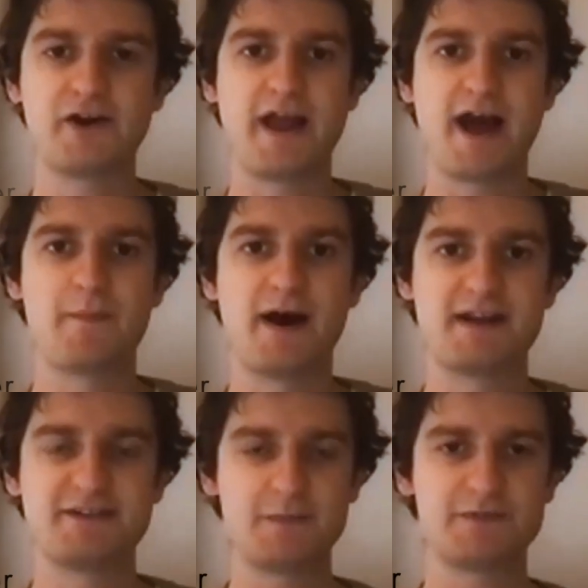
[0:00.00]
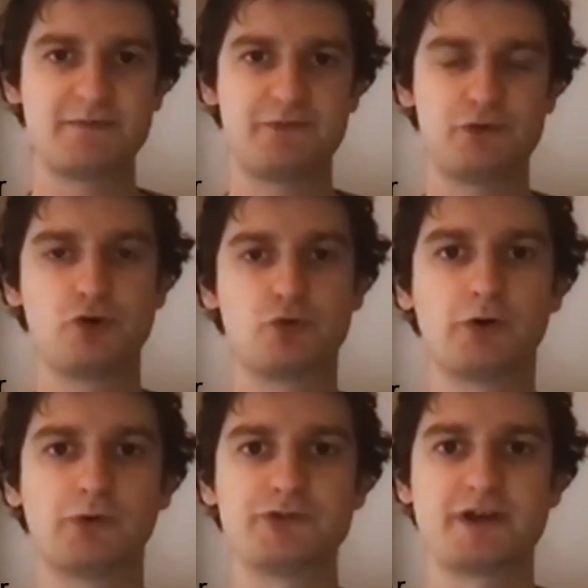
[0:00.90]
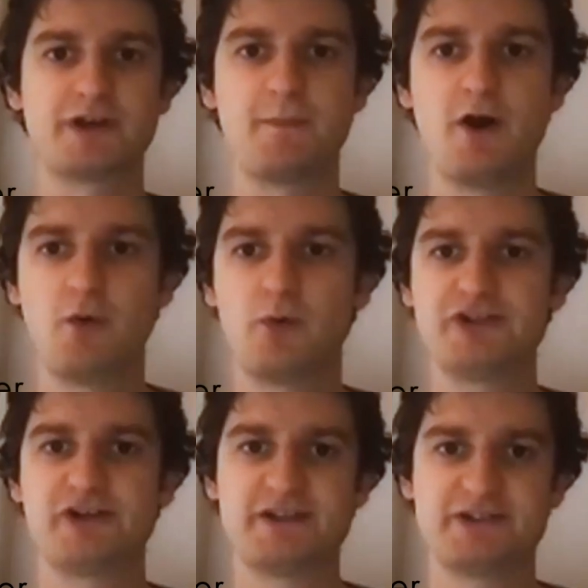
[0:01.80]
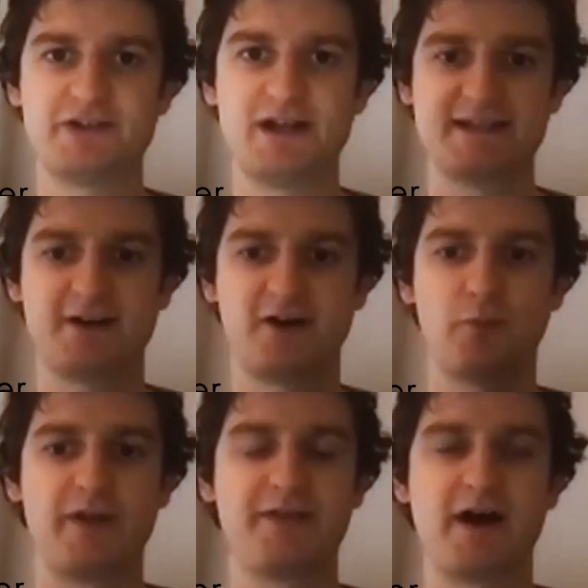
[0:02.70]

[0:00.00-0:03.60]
great. And in terms of your roles, what do you guys do? Let's start with